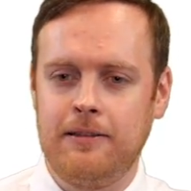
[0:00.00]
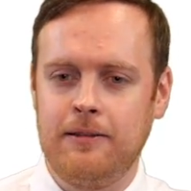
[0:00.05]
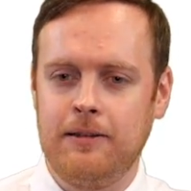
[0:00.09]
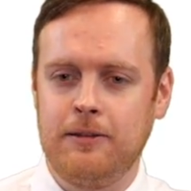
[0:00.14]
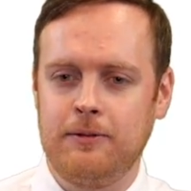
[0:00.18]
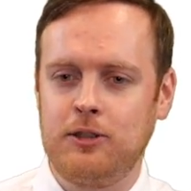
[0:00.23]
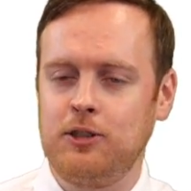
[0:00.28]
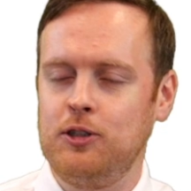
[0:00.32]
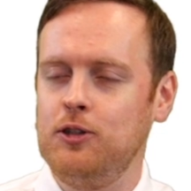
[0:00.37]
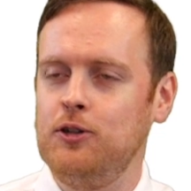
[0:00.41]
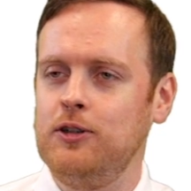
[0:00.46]

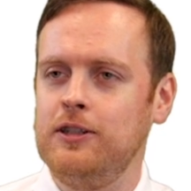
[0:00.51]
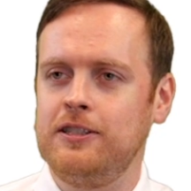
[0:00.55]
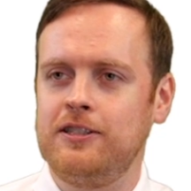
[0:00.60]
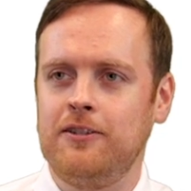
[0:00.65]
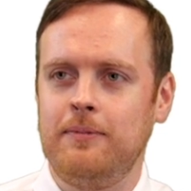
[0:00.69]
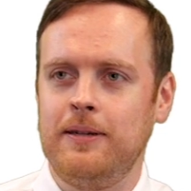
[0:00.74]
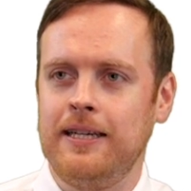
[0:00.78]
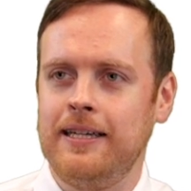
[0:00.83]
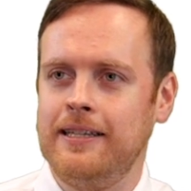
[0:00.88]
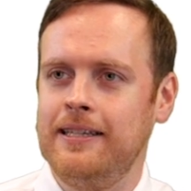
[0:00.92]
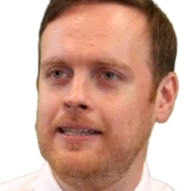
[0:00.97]
students
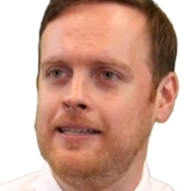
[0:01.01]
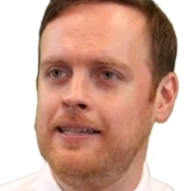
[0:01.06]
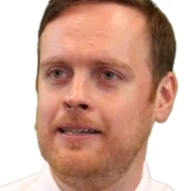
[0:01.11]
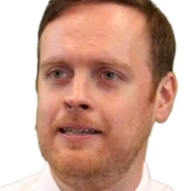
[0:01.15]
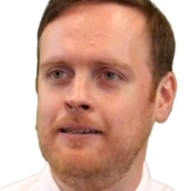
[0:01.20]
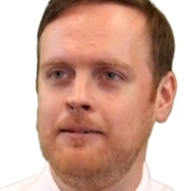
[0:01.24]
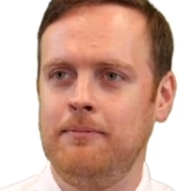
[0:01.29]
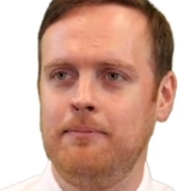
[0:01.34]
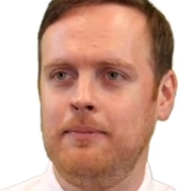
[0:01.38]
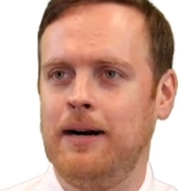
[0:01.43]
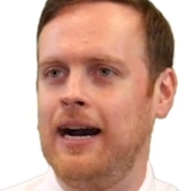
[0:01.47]
have been
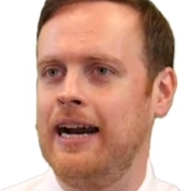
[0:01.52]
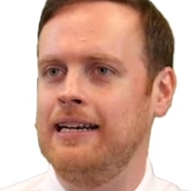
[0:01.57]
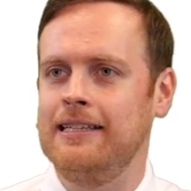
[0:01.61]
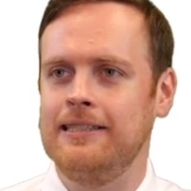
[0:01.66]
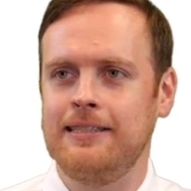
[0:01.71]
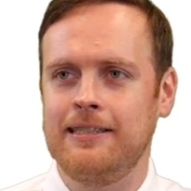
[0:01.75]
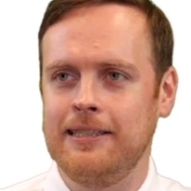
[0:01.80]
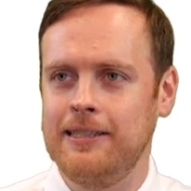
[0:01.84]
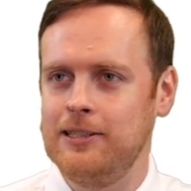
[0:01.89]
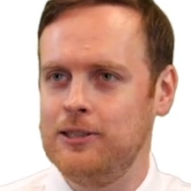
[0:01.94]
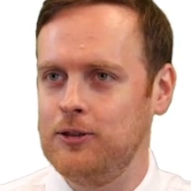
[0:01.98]

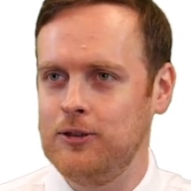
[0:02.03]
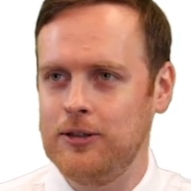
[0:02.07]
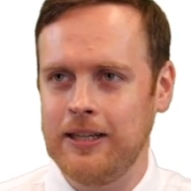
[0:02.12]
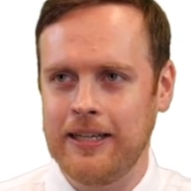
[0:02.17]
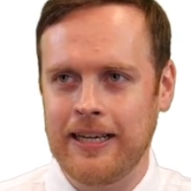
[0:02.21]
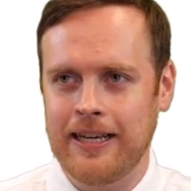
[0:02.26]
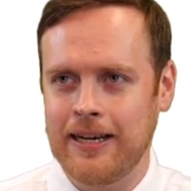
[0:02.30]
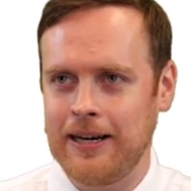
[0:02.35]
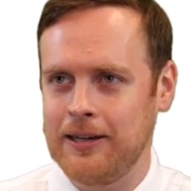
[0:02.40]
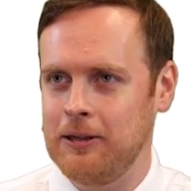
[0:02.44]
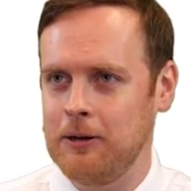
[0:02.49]
mindlessly
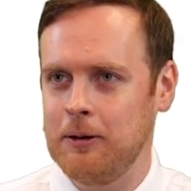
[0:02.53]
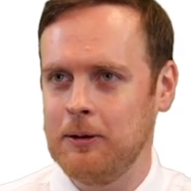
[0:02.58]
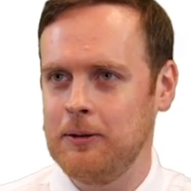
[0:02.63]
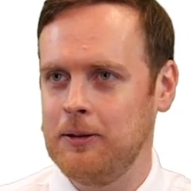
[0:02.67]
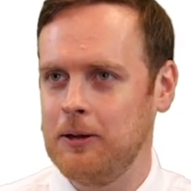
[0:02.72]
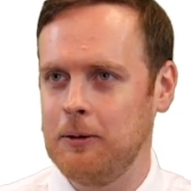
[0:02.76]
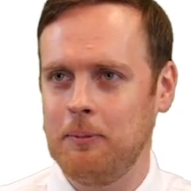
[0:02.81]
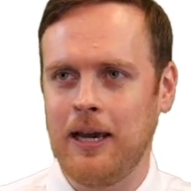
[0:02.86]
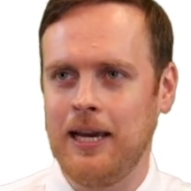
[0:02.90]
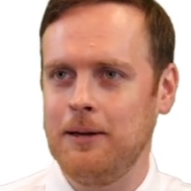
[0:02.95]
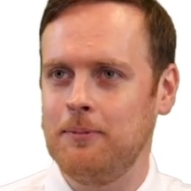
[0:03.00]
doodling on
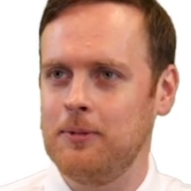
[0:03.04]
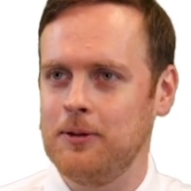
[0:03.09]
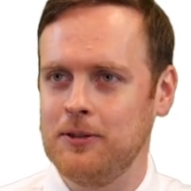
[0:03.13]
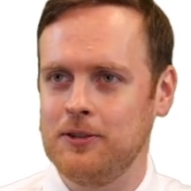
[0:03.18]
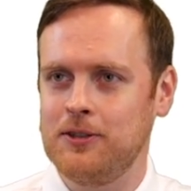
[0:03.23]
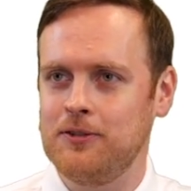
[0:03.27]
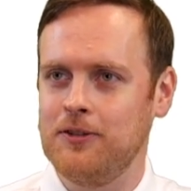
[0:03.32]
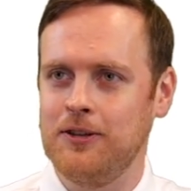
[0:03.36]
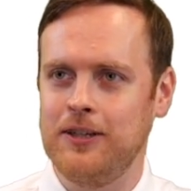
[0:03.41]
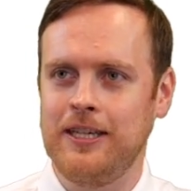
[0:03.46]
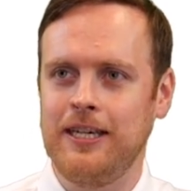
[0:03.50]
their papers
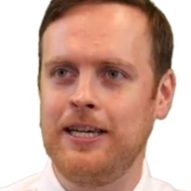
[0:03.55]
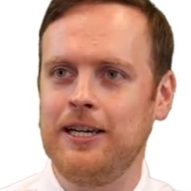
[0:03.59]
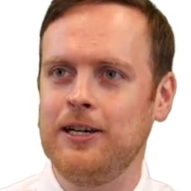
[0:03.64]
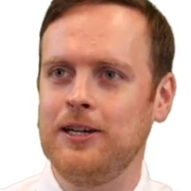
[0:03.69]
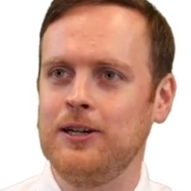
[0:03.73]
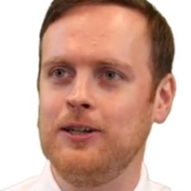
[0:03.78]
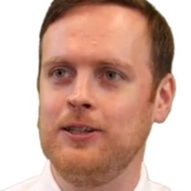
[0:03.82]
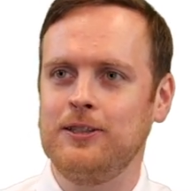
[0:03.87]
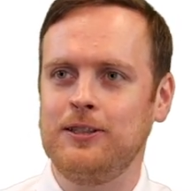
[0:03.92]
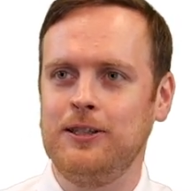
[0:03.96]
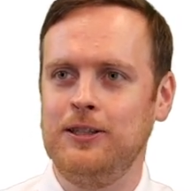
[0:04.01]
for
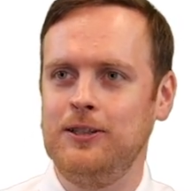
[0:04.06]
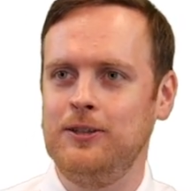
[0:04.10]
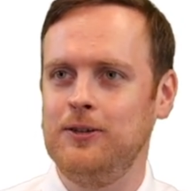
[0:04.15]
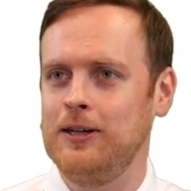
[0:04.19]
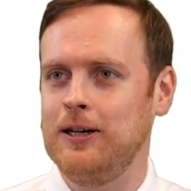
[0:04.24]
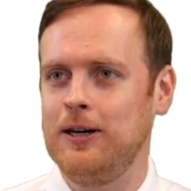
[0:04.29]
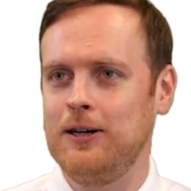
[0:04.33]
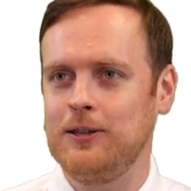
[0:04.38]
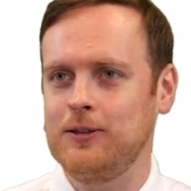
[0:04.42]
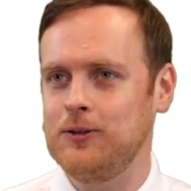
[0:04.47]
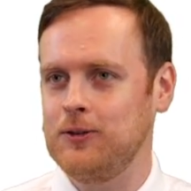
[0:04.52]
years and
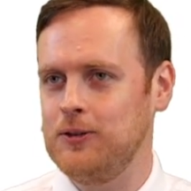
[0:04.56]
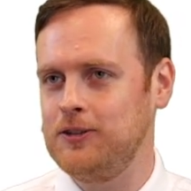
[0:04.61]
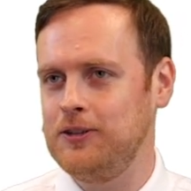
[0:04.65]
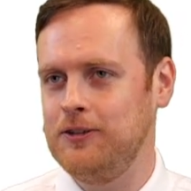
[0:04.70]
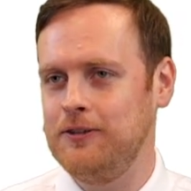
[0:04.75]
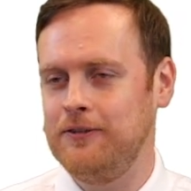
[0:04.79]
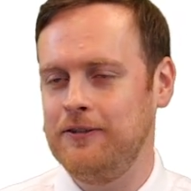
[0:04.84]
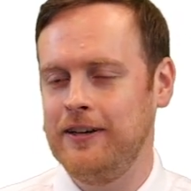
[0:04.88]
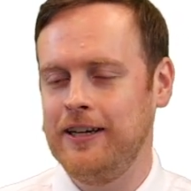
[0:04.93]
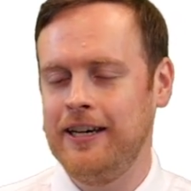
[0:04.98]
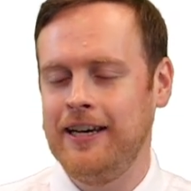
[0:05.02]
doing all sorts
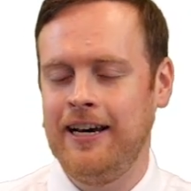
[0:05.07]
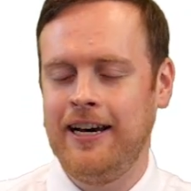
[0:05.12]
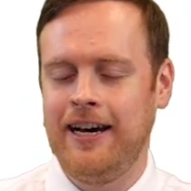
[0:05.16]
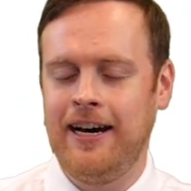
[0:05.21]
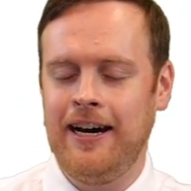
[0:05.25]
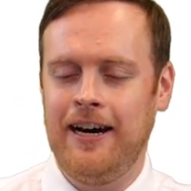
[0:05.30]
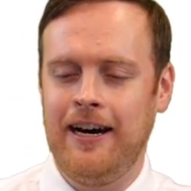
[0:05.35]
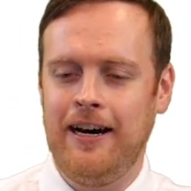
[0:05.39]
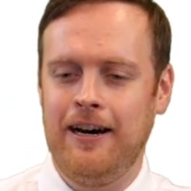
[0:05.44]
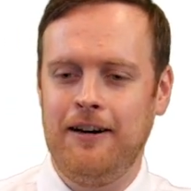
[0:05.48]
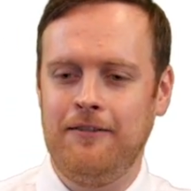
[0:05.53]
of
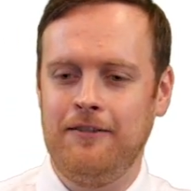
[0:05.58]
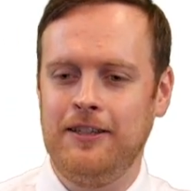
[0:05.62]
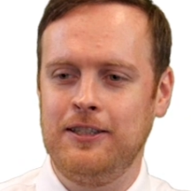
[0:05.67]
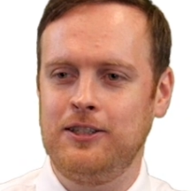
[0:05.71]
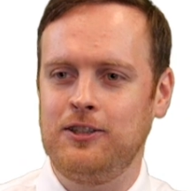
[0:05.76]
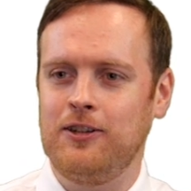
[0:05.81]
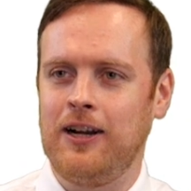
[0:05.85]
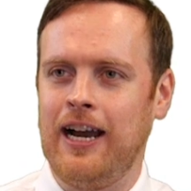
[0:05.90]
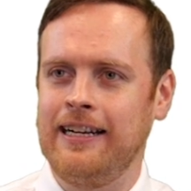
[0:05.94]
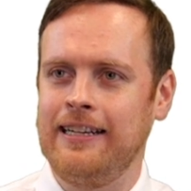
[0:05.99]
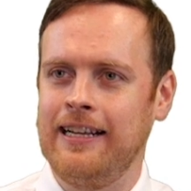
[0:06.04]

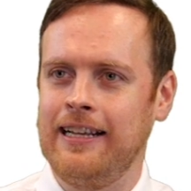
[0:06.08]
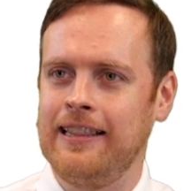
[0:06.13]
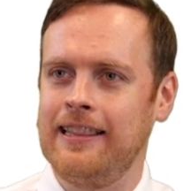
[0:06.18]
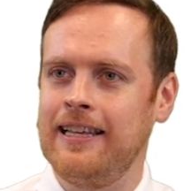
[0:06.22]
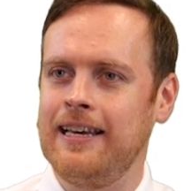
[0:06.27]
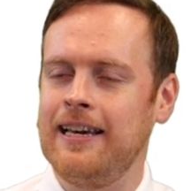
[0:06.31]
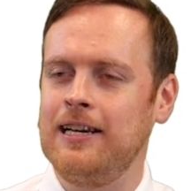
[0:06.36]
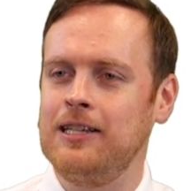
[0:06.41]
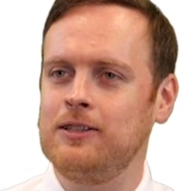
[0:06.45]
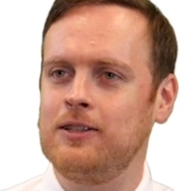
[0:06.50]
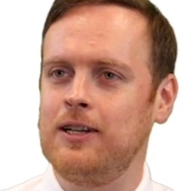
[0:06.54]
distracting
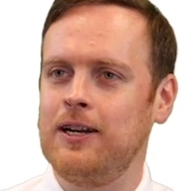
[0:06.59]
things.